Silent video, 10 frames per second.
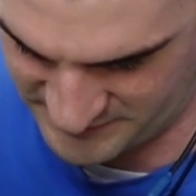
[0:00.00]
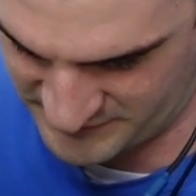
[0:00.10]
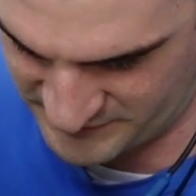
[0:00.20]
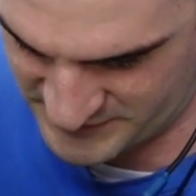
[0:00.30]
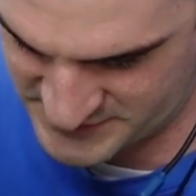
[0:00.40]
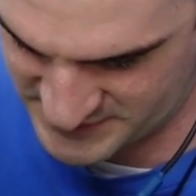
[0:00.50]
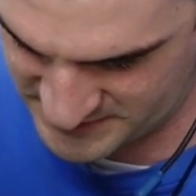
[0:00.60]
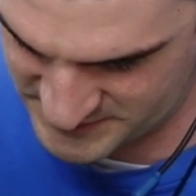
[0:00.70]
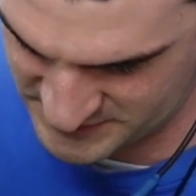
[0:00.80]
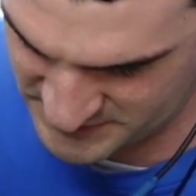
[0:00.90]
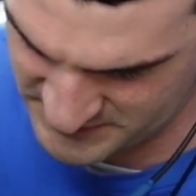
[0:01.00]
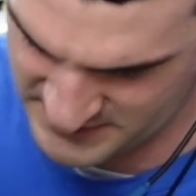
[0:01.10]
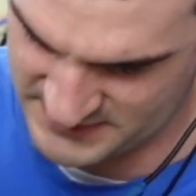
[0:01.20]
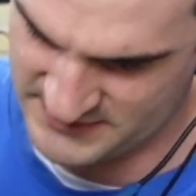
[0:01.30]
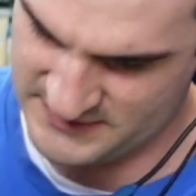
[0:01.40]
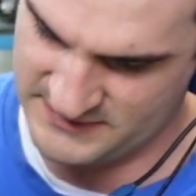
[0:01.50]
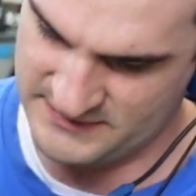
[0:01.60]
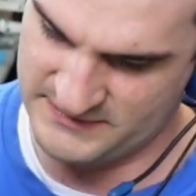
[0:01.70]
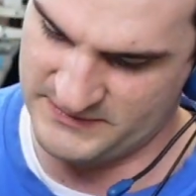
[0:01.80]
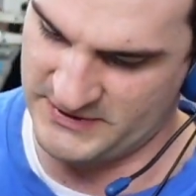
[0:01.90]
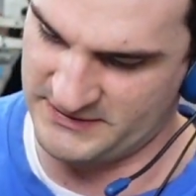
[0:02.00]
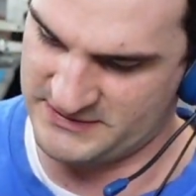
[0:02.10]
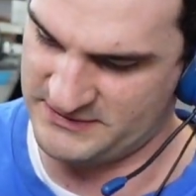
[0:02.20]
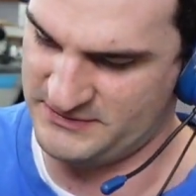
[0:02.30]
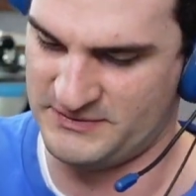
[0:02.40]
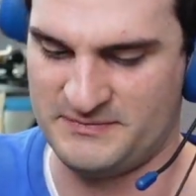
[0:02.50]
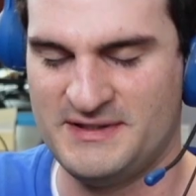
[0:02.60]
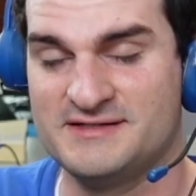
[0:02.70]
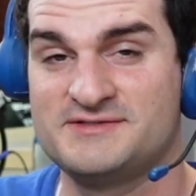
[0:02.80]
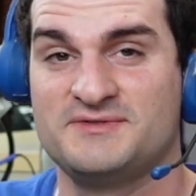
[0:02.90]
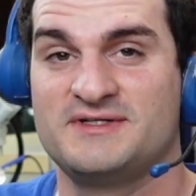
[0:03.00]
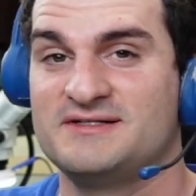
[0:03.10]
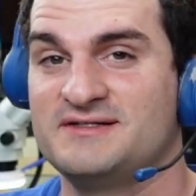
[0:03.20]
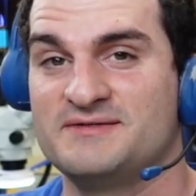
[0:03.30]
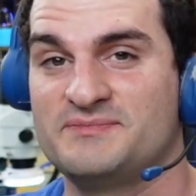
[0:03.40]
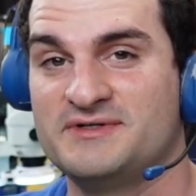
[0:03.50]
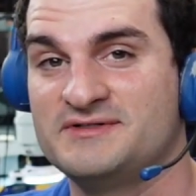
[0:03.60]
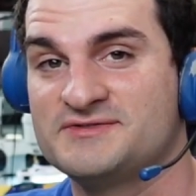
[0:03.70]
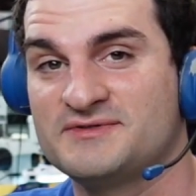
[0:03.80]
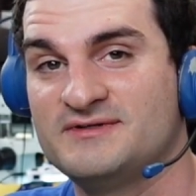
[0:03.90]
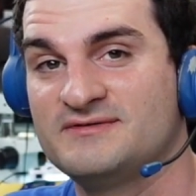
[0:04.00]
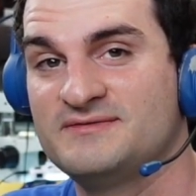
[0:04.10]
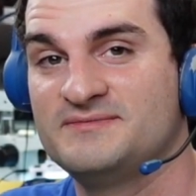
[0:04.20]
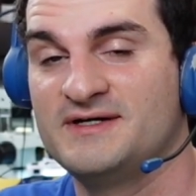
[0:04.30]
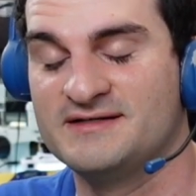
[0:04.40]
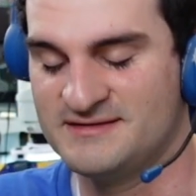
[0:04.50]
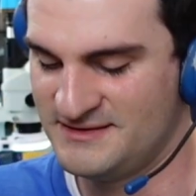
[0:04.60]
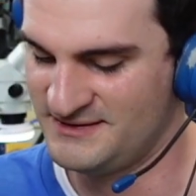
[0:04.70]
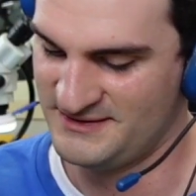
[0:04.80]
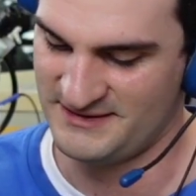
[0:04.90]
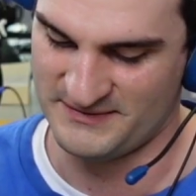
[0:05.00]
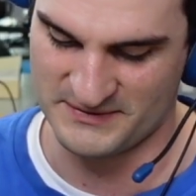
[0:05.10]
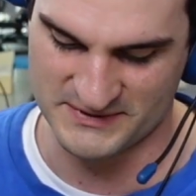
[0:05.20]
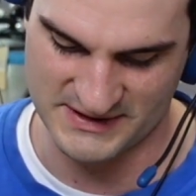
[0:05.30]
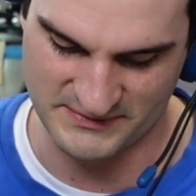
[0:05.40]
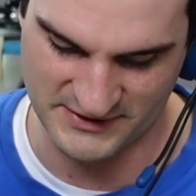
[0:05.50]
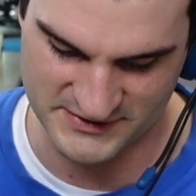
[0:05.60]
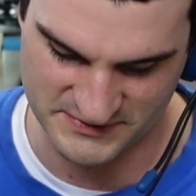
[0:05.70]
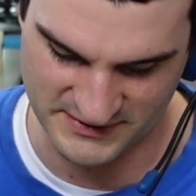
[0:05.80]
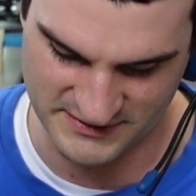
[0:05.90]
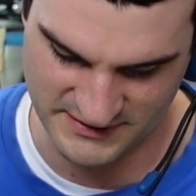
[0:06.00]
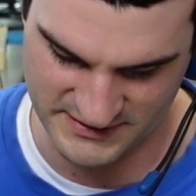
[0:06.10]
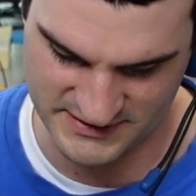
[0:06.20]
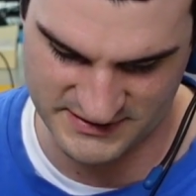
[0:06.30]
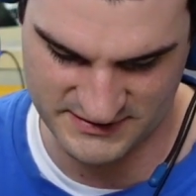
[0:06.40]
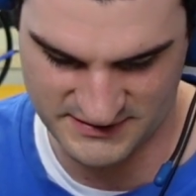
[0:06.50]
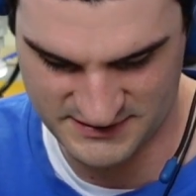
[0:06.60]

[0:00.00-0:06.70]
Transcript: it for the first time too, but ooh, man, it's still getting get pretty strong. Man, wonder what type of hairspray that is.